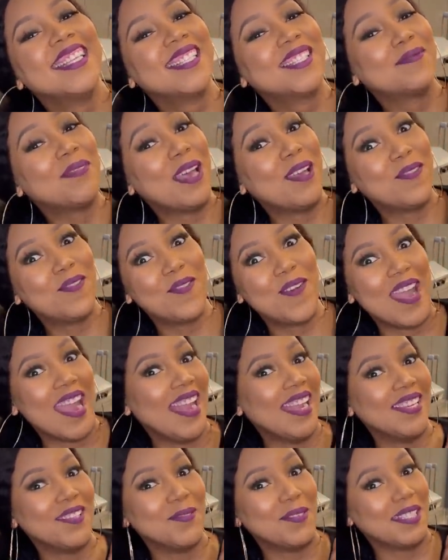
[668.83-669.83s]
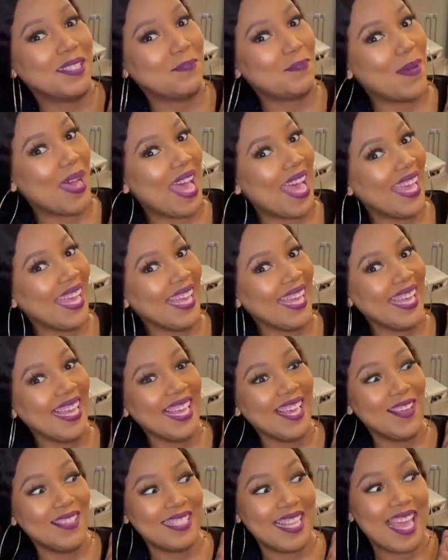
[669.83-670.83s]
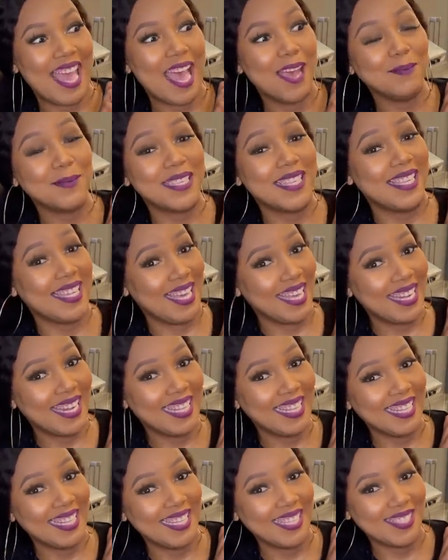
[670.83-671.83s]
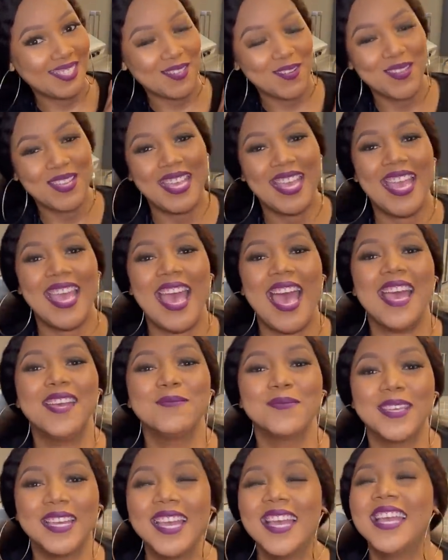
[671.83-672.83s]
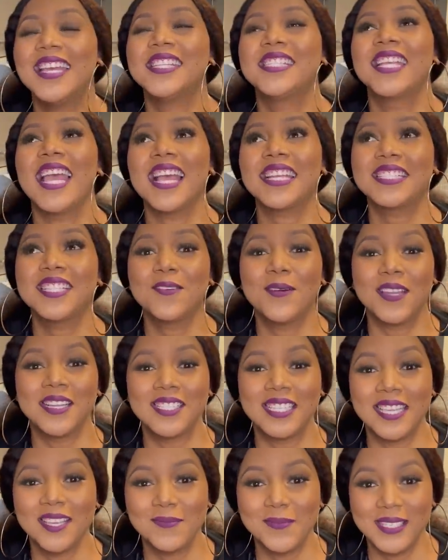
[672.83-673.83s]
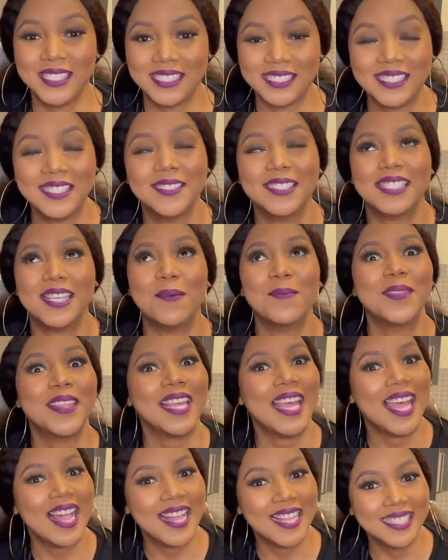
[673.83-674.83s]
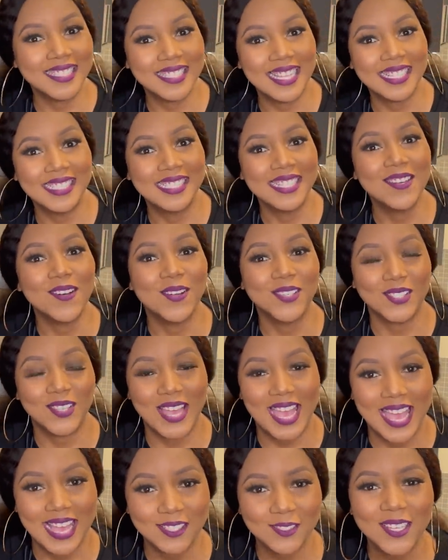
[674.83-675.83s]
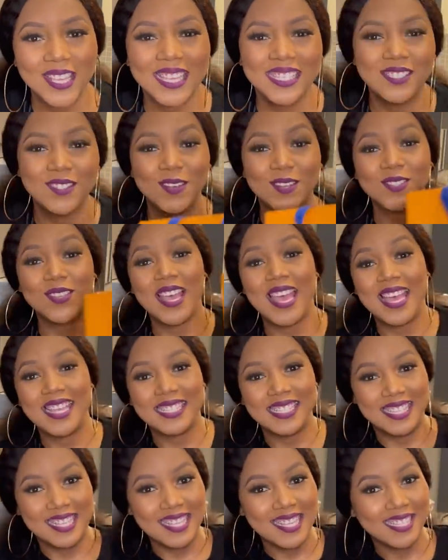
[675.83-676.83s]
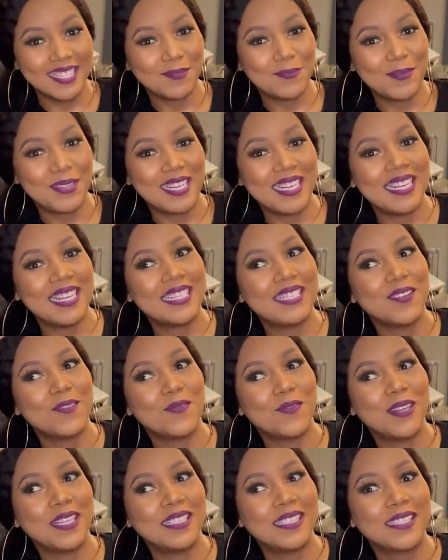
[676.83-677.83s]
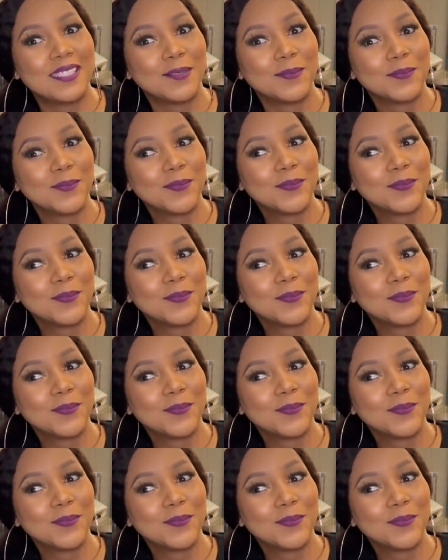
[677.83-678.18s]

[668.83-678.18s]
my friend was buying, I was like, I'm getting this, okay? She actually wanted to give me something else that she also has. Okay, she also has this, but in a different